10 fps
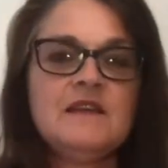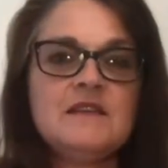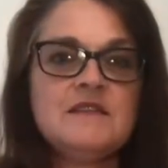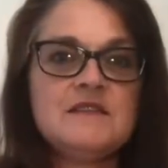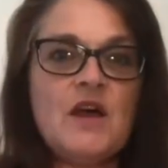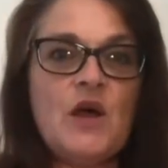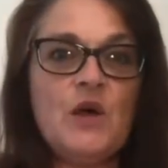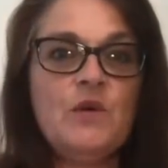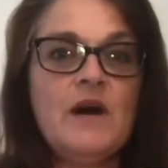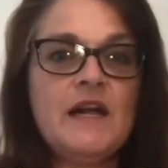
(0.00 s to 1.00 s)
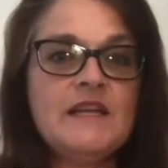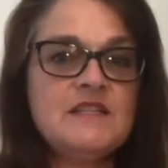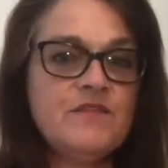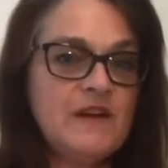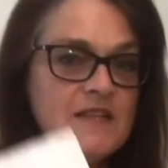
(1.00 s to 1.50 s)
So I need
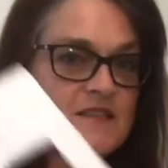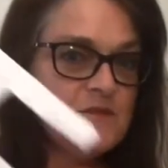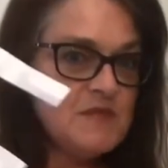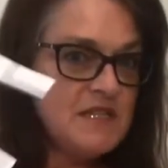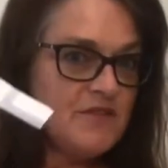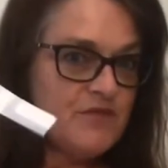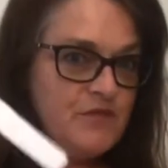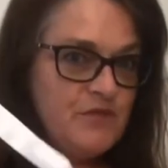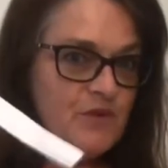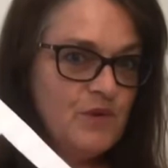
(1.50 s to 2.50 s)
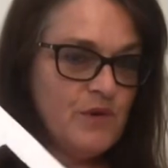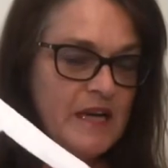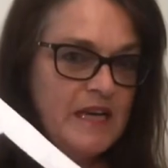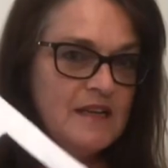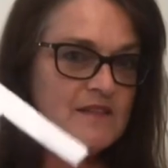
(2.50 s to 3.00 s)
to find some different
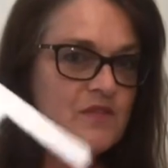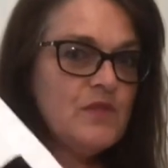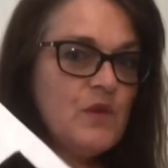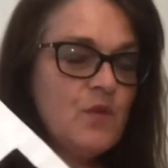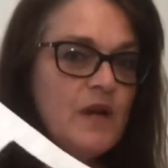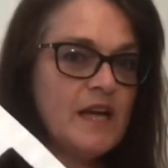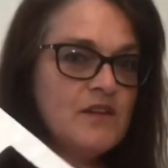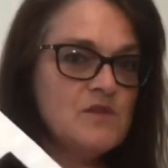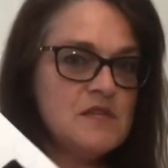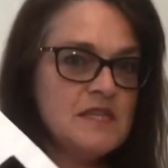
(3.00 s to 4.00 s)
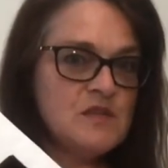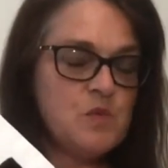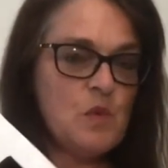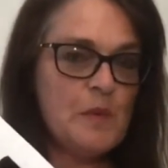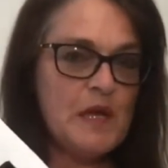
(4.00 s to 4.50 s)
flooring when I use this
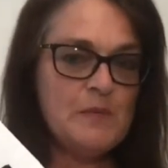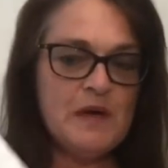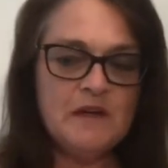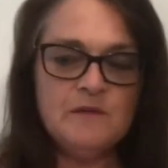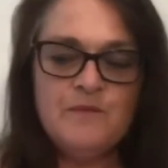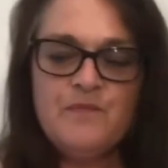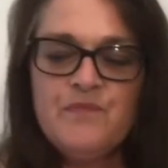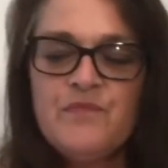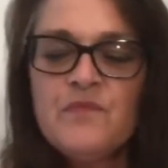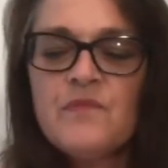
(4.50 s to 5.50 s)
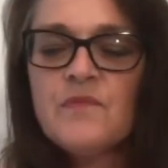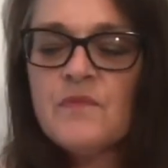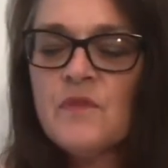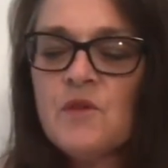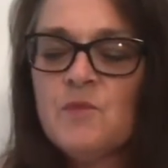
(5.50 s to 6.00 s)
wallpaper.
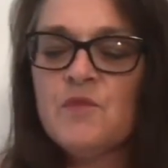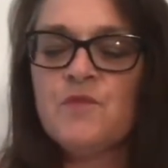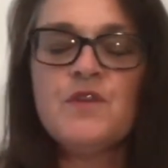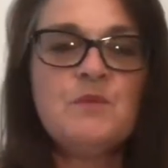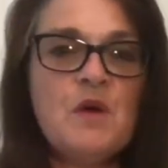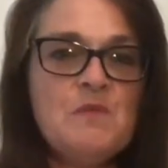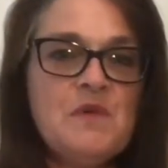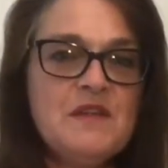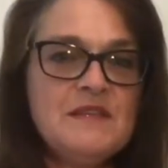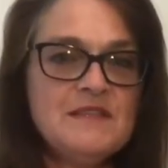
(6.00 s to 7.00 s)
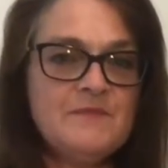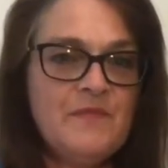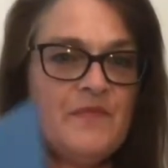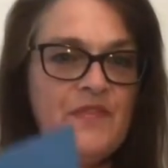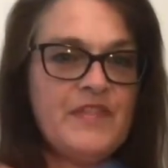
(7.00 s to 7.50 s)
But for the moment,
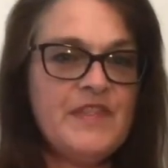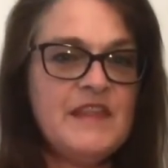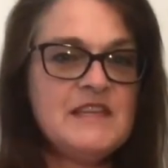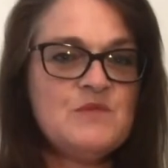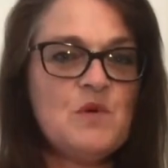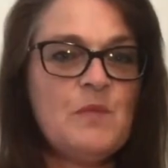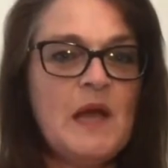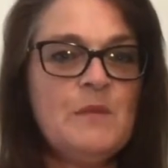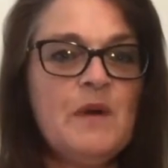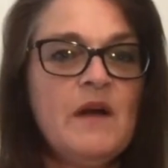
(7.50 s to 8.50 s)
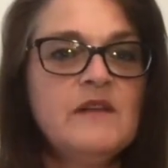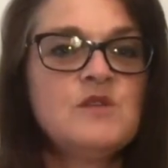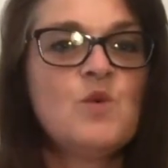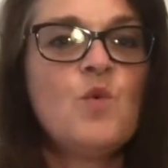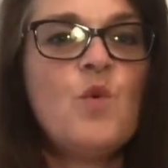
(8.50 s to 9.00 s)
this wallpaper is
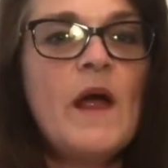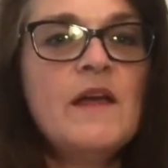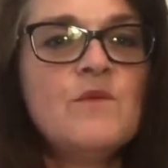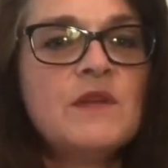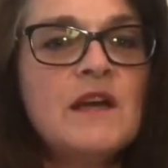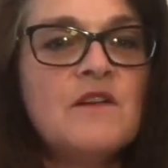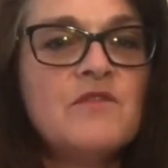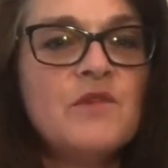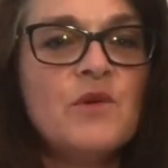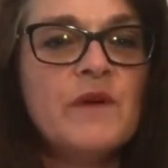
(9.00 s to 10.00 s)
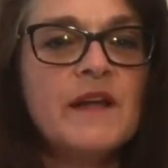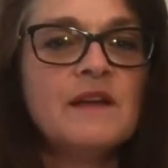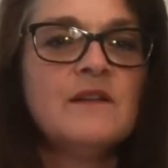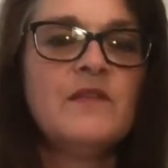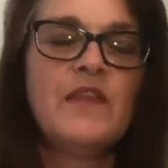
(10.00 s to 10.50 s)
great with that
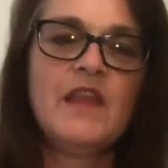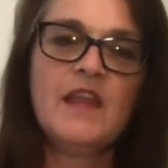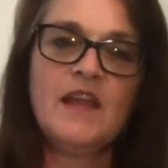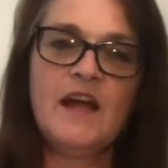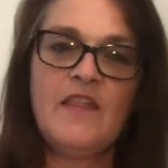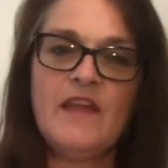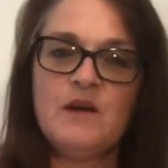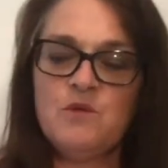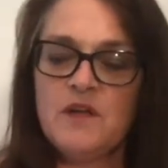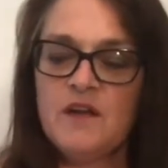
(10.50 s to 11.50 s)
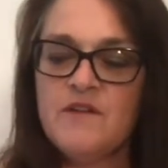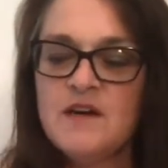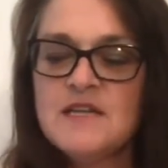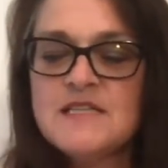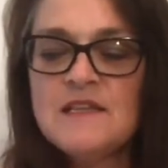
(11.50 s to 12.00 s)
flooring, and that will go
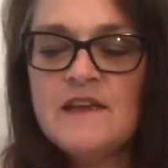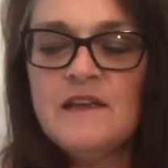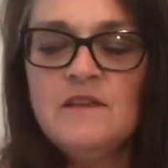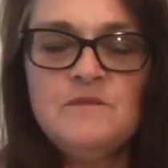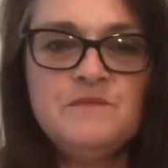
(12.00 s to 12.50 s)
nicely